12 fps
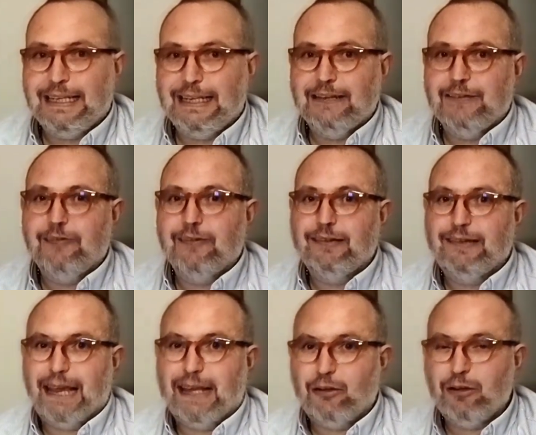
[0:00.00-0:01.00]
in the
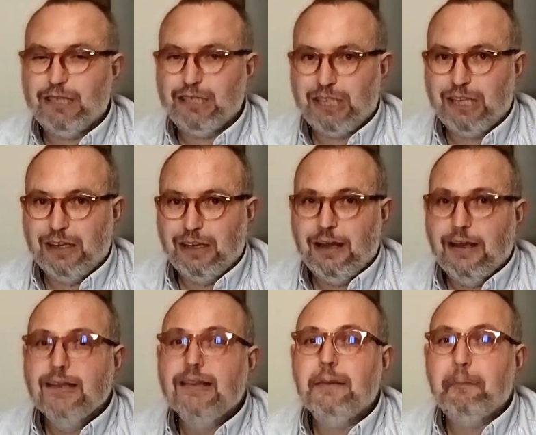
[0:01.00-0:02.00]
technology,
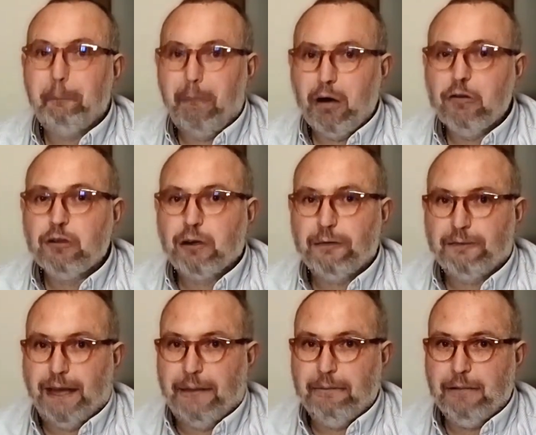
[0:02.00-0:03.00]
the both of
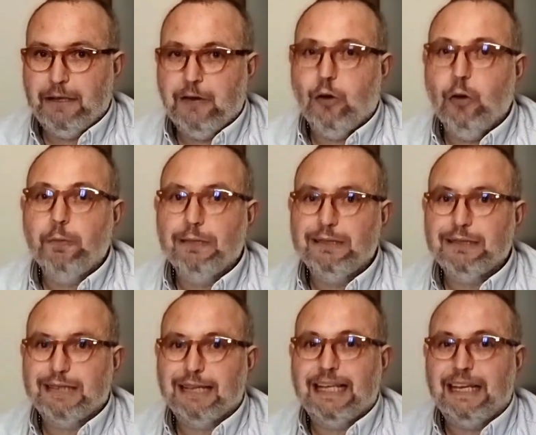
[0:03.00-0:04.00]
them opens
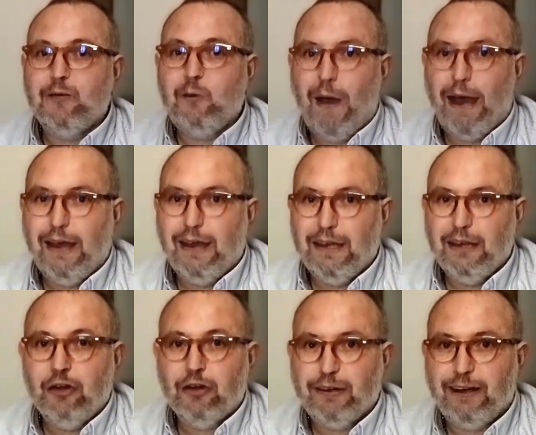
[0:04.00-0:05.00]
a new way in
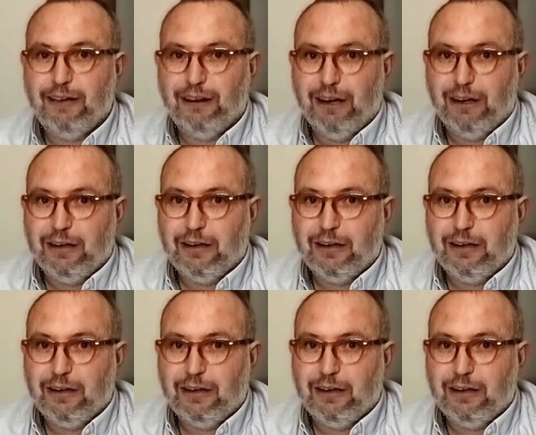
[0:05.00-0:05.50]
your career.